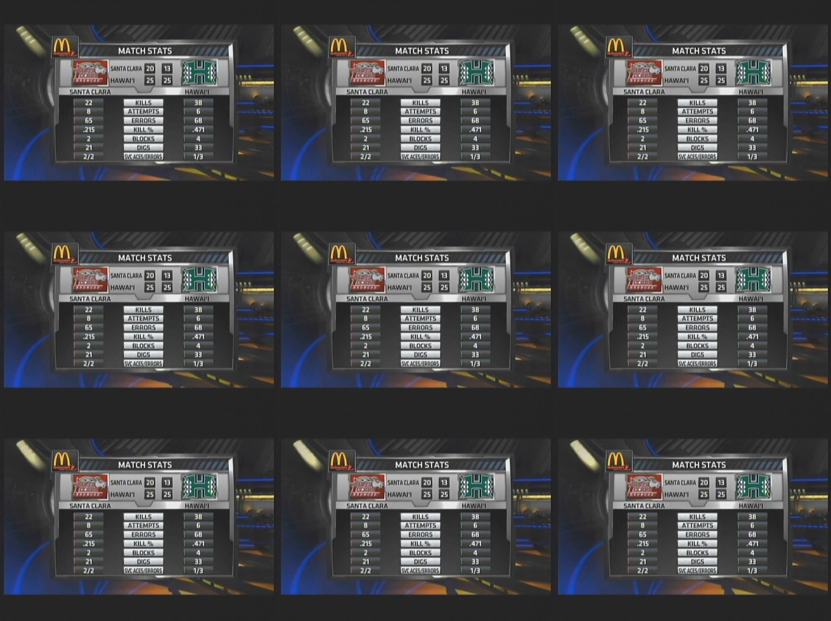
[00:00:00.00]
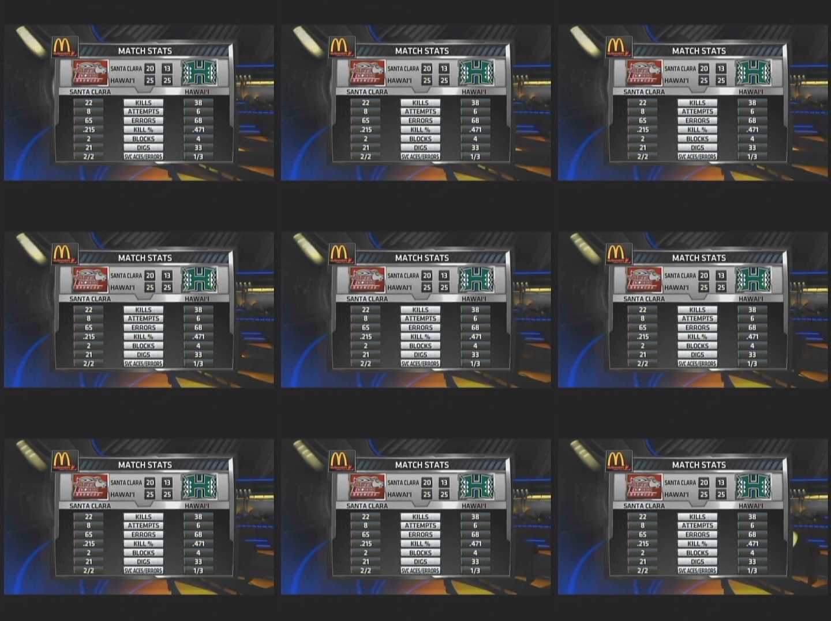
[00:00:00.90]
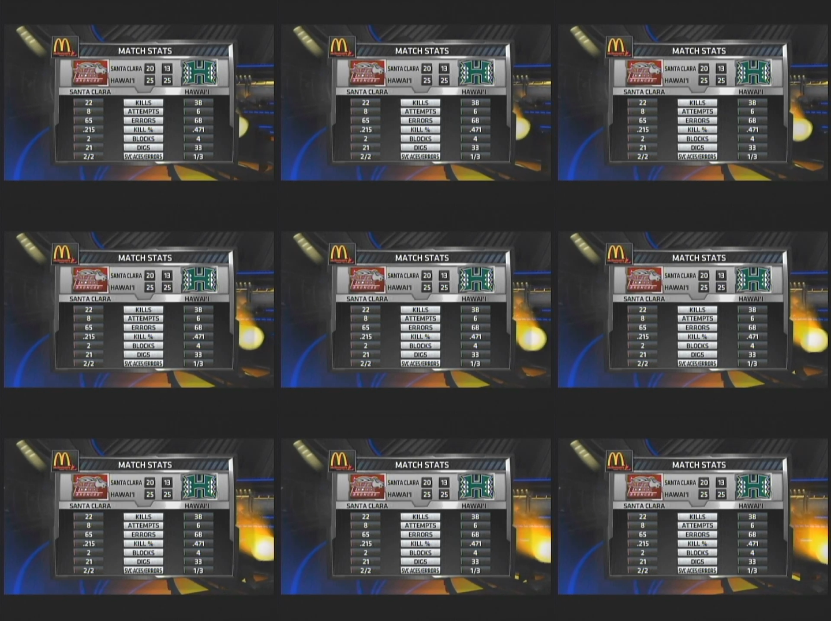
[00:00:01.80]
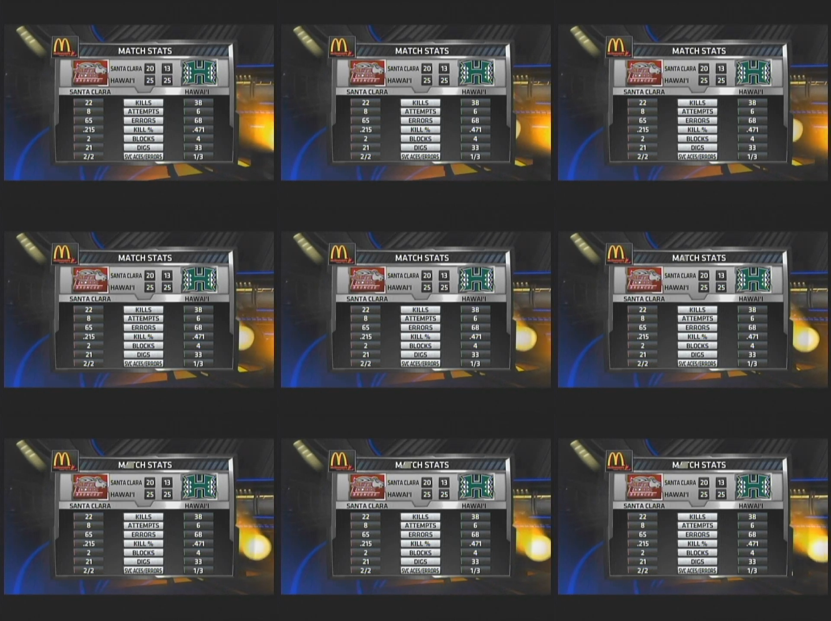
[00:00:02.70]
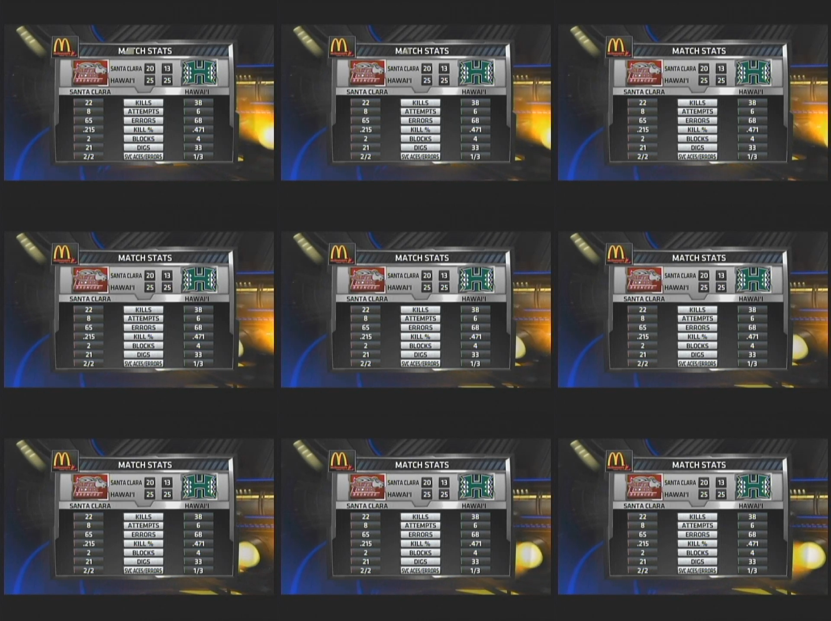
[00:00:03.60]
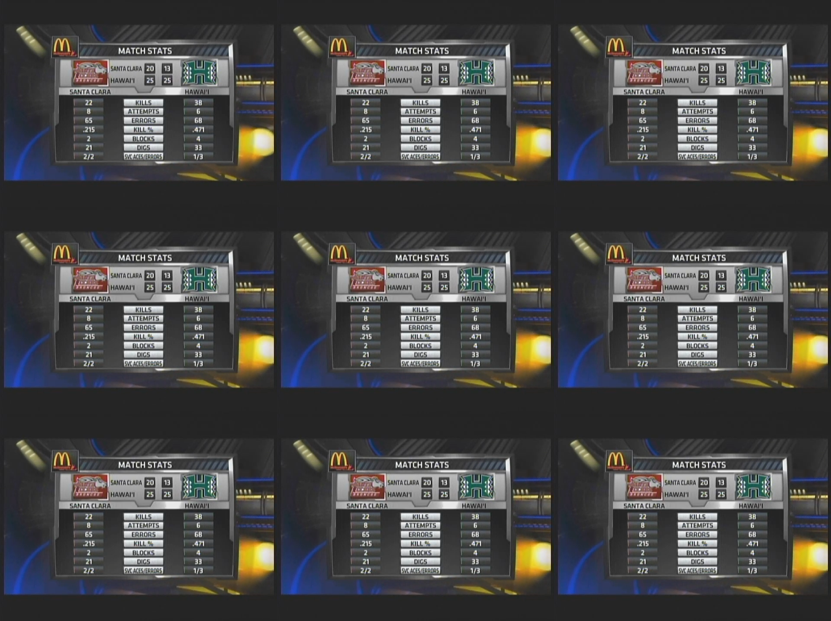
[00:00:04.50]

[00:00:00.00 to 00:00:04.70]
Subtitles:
(no speaker visible)